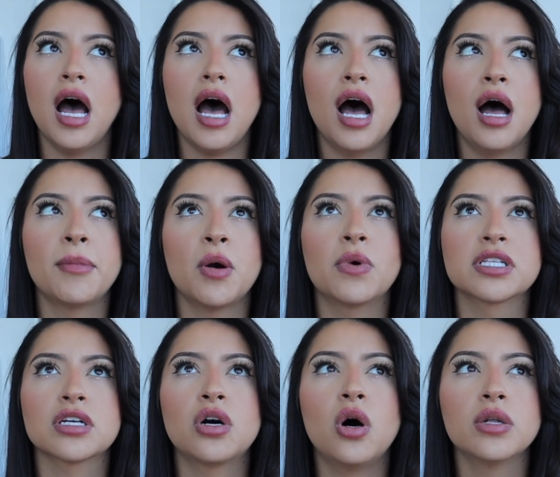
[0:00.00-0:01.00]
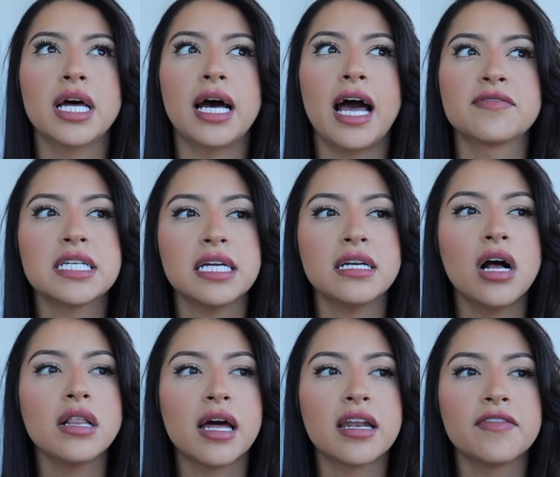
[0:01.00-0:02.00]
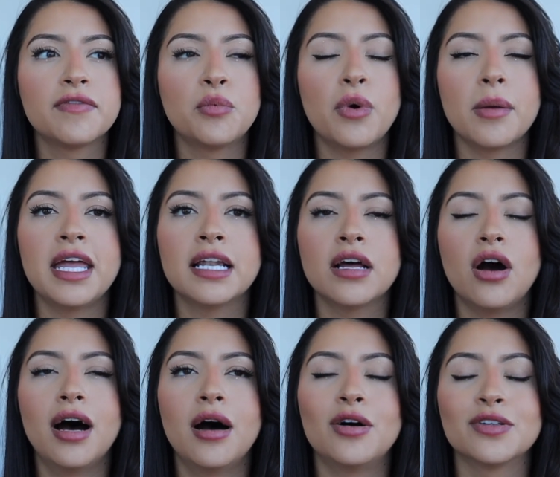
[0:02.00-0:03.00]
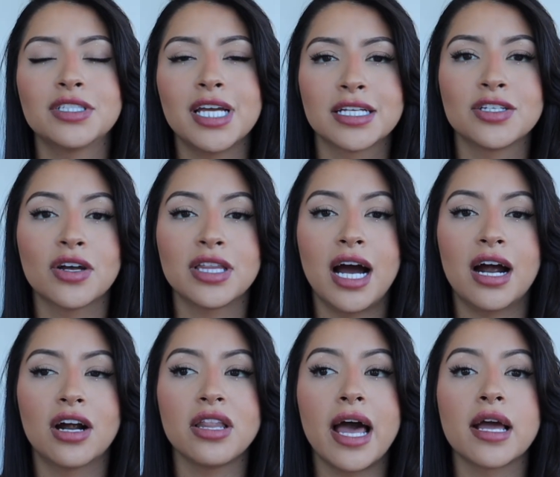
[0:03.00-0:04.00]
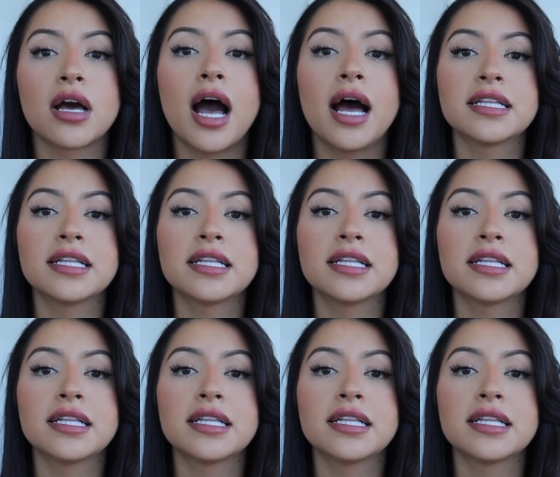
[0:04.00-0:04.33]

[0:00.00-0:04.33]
I've seen a lot of women on TikTok that are like,